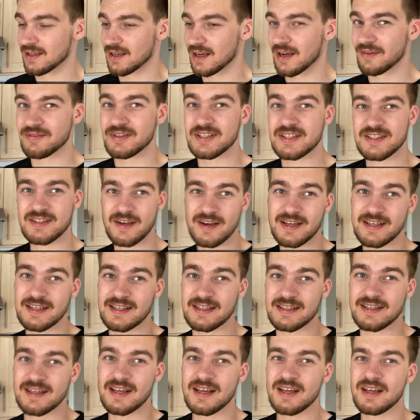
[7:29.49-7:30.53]
I've
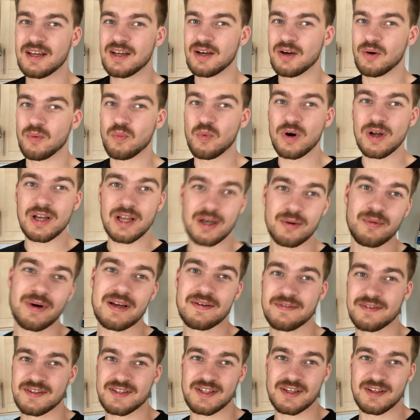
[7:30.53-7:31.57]
decided while I wait
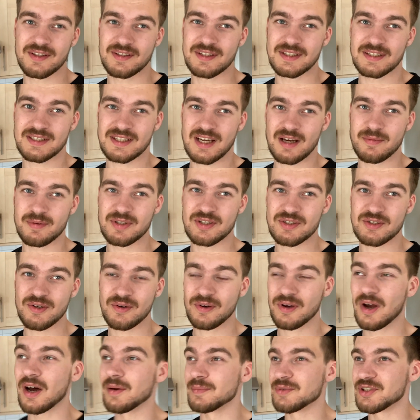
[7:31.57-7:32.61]
for certain things to come in
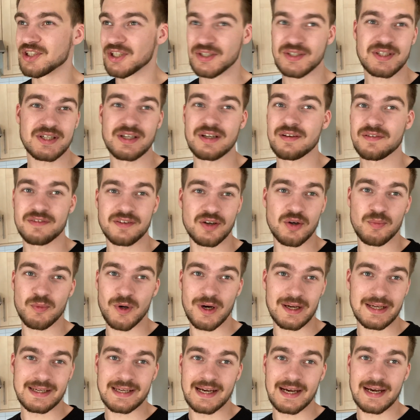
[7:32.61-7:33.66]
stock, I'm just going to film what
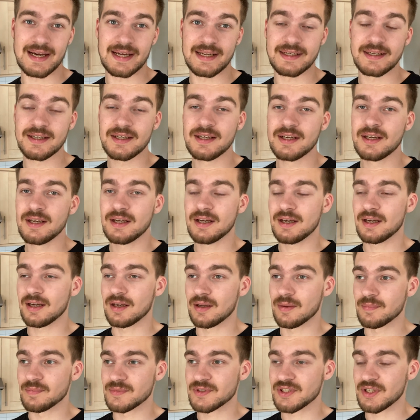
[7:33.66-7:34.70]
I can.
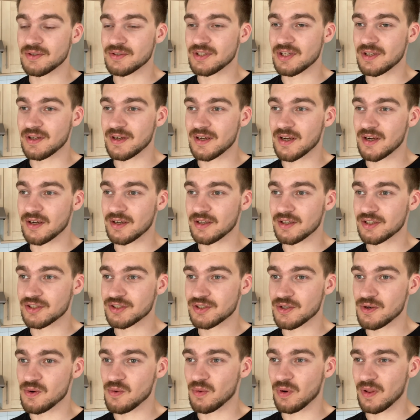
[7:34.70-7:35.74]
So tonight I'm going to
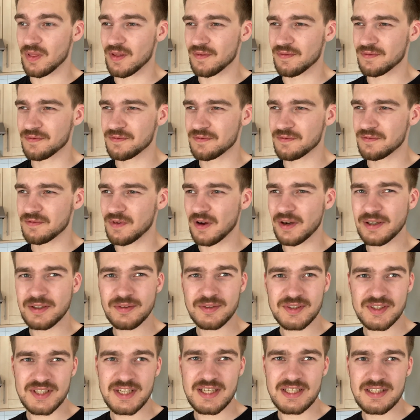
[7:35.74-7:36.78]
shoot one of the final
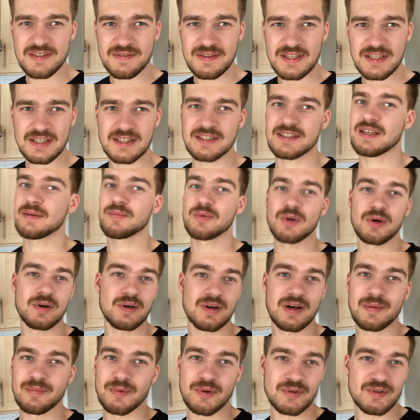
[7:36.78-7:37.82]
scenes of it because I'm
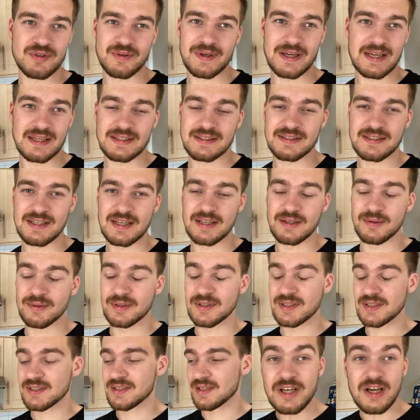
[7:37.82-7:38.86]
not doing it in
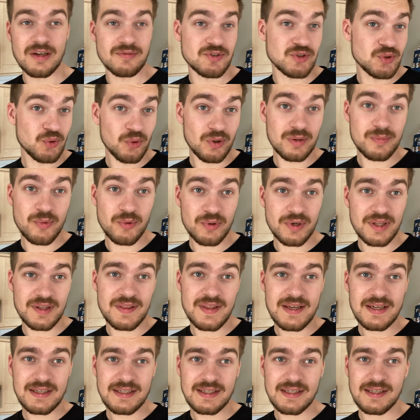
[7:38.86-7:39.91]
sequence. I've storyboarded
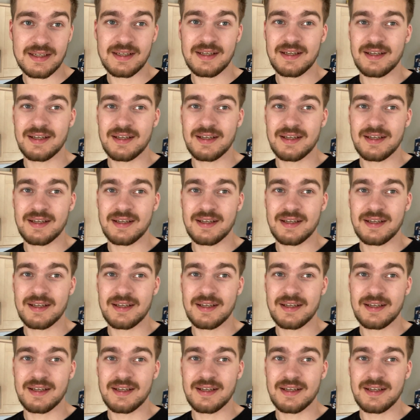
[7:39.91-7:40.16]
that.